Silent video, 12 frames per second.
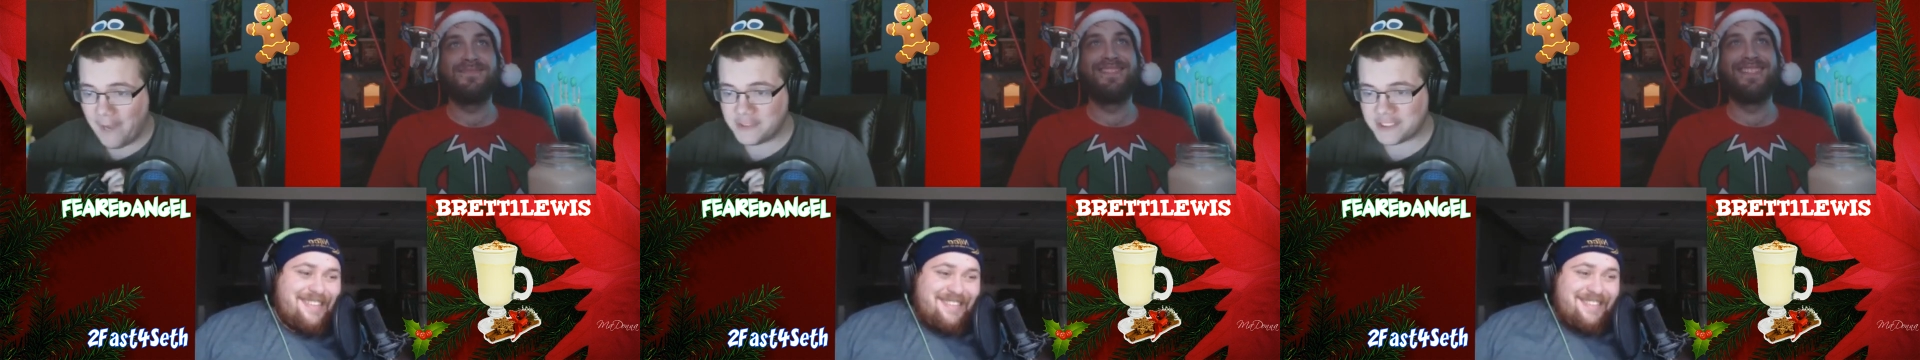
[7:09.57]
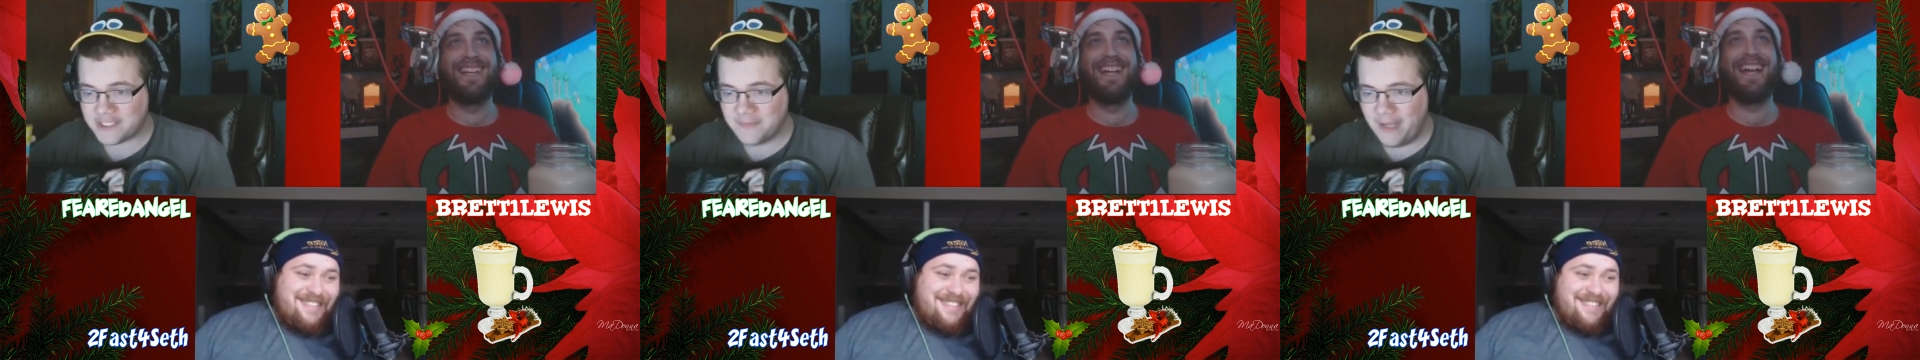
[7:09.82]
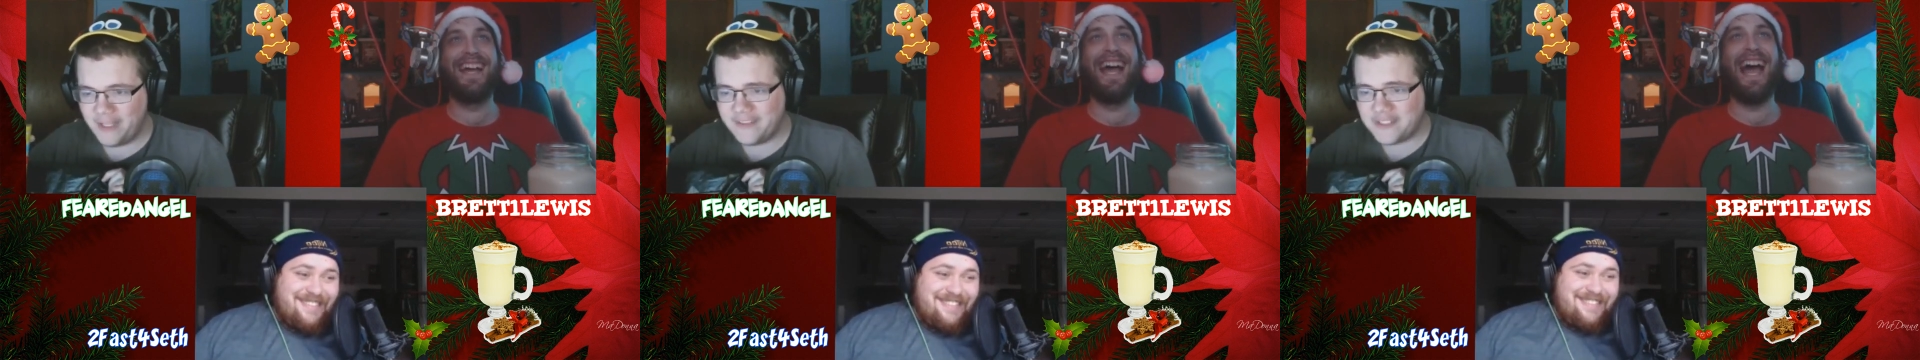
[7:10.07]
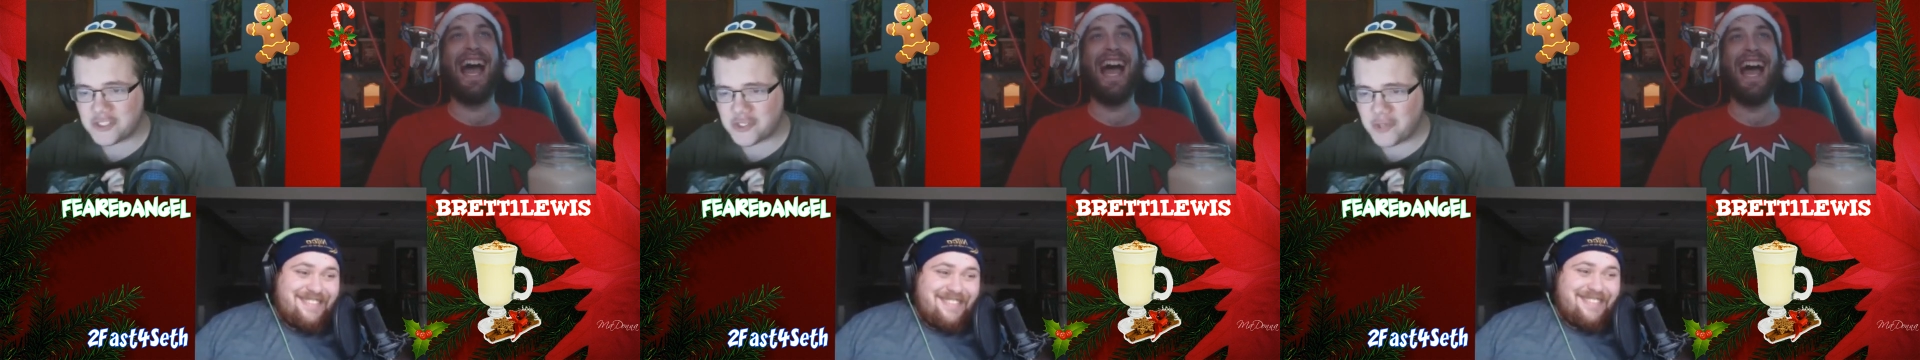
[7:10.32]
Speaker 1: I'm
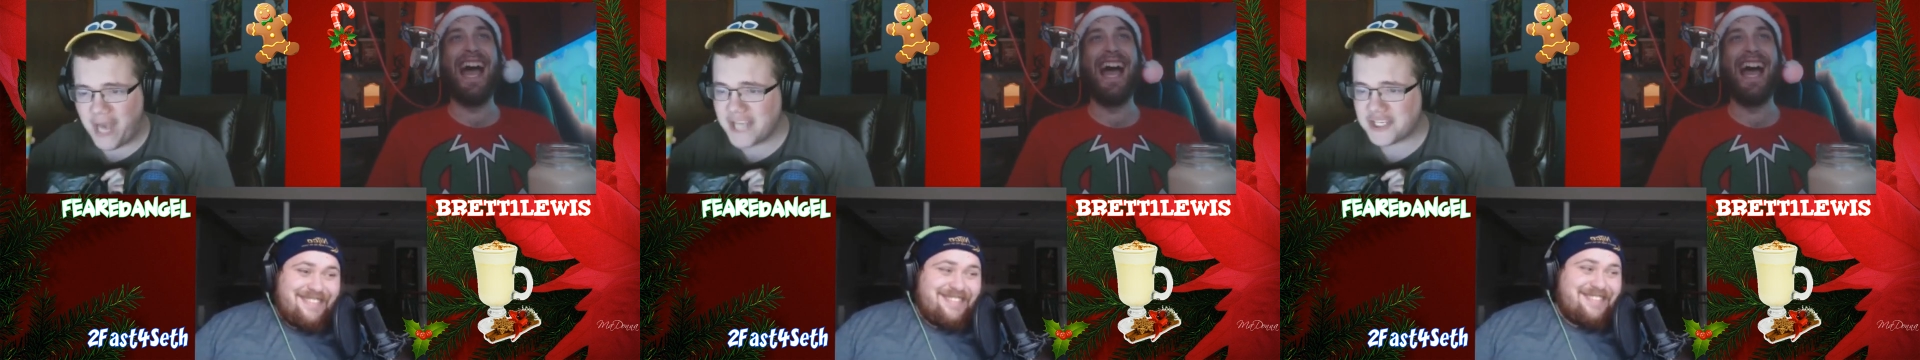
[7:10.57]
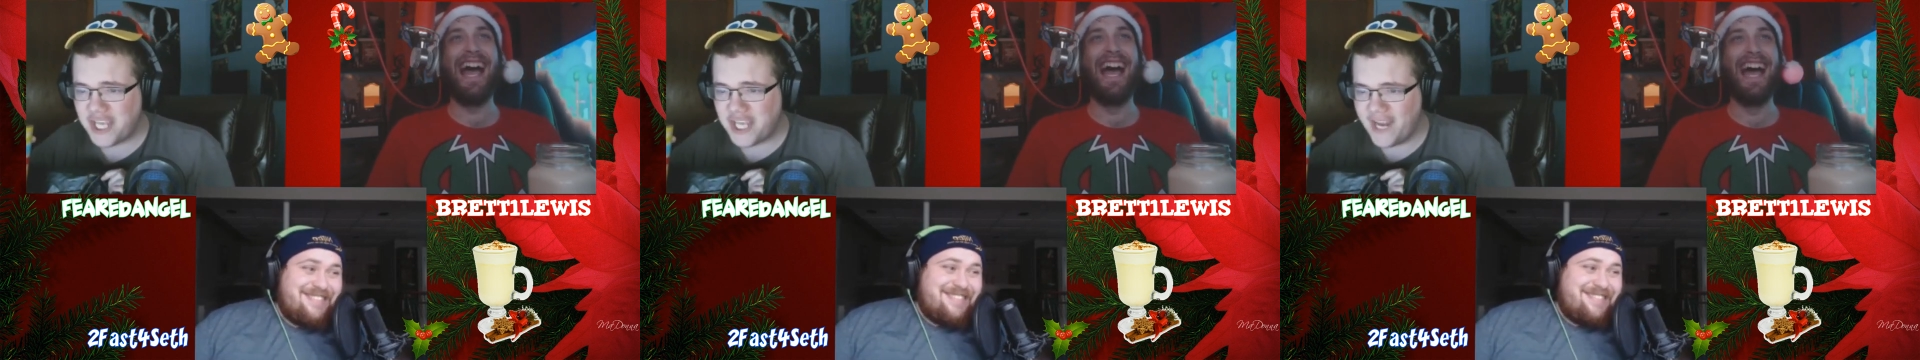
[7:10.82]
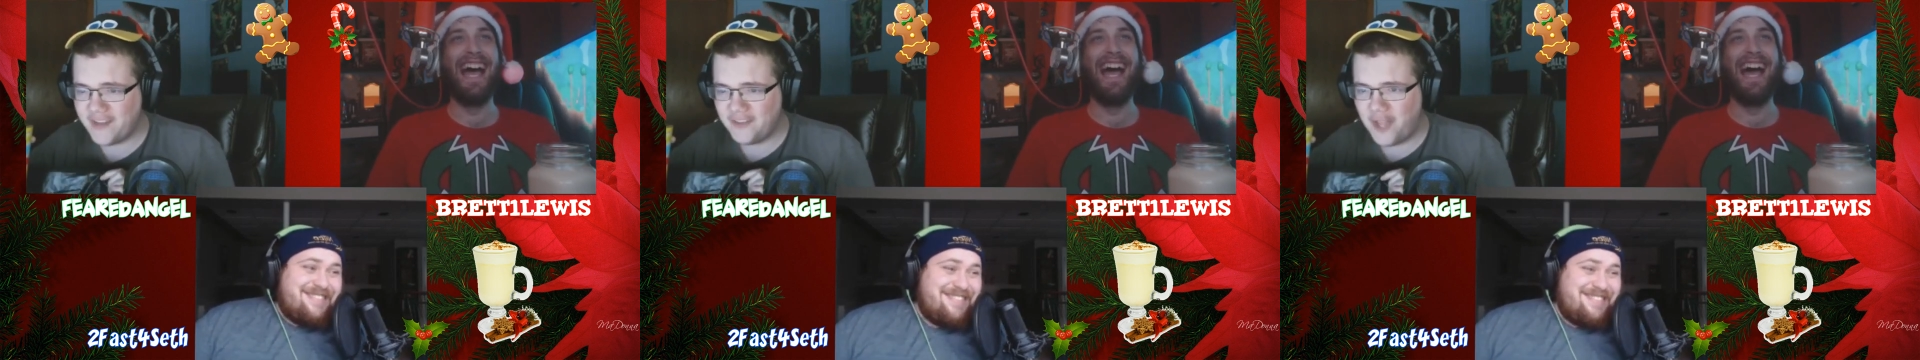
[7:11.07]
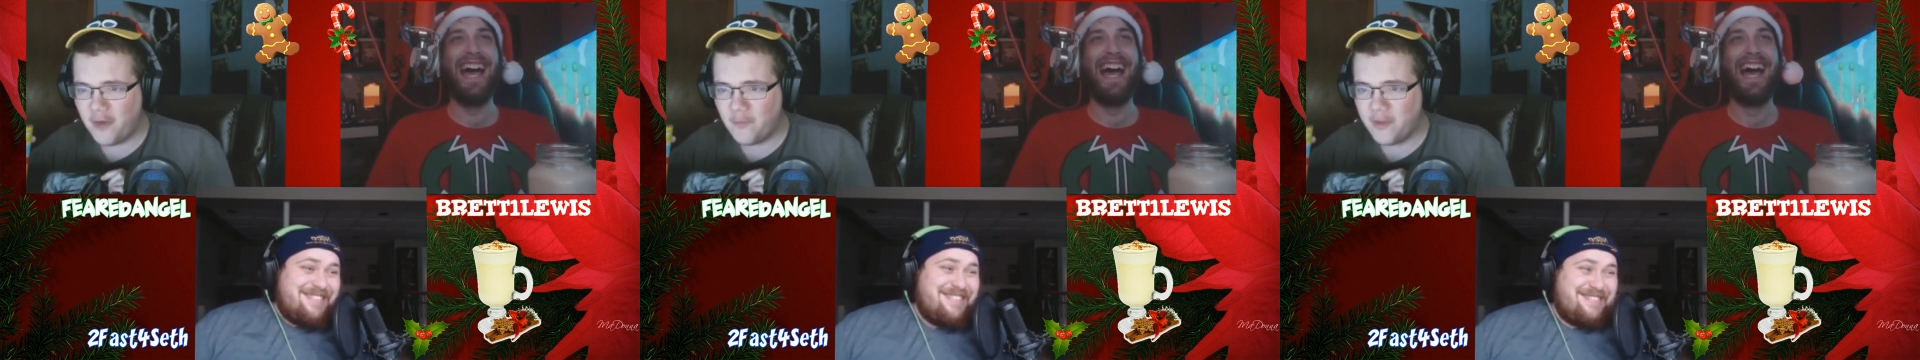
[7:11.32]
smelling this trash can
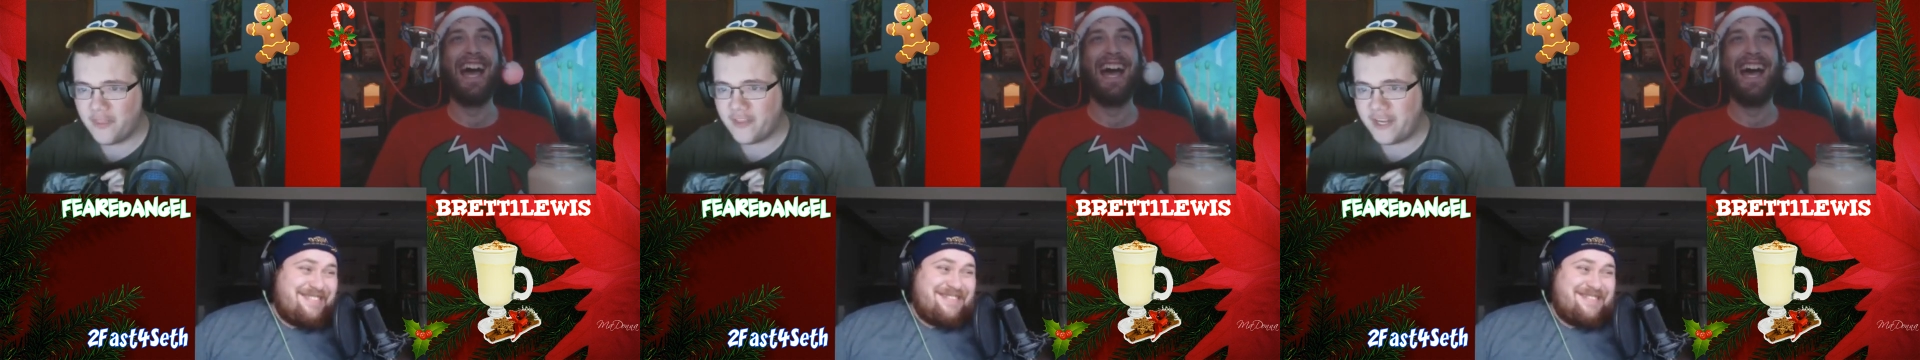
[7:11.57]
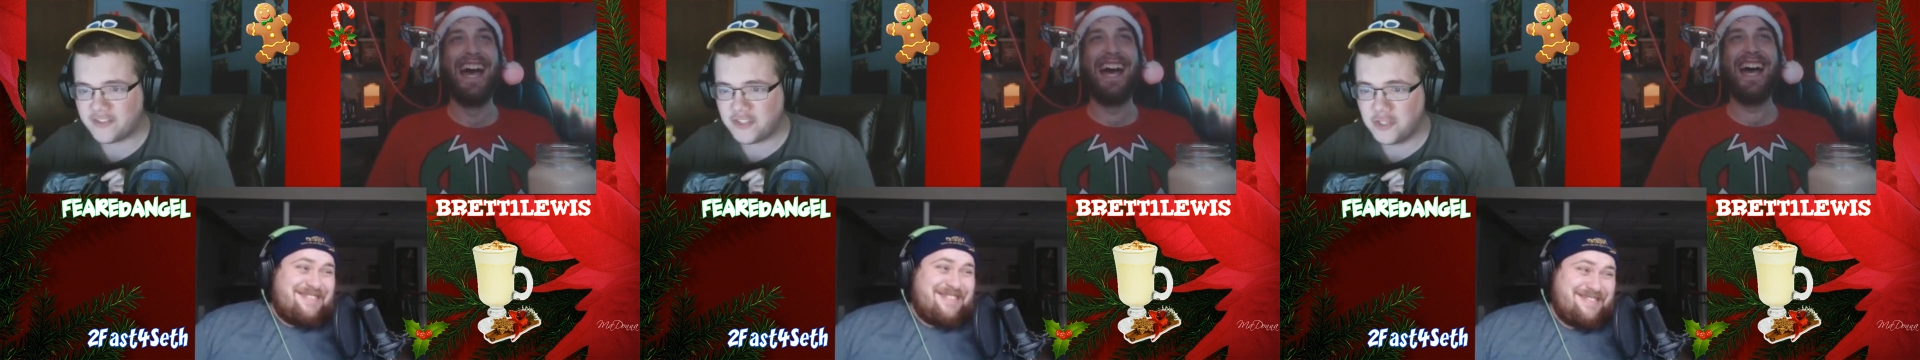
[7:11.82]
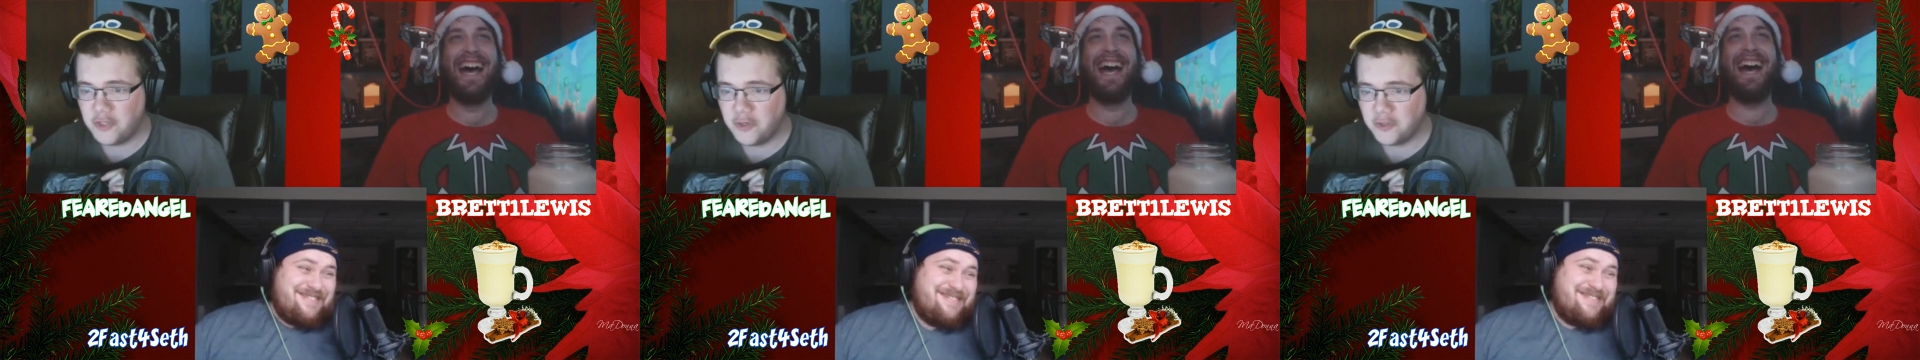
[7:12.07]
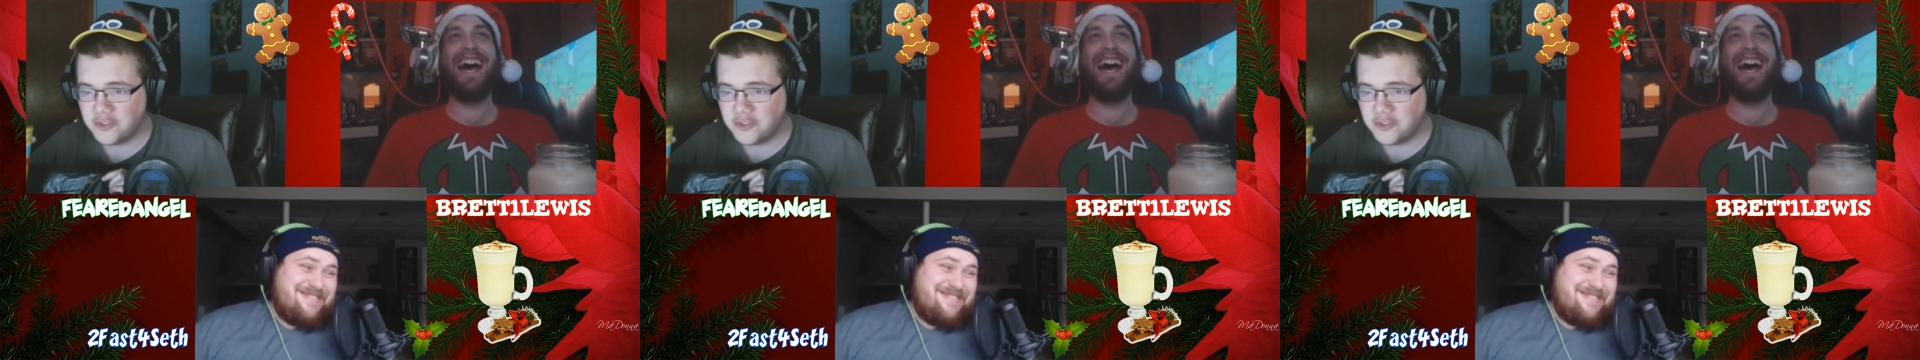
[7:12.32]
along with it. It's used.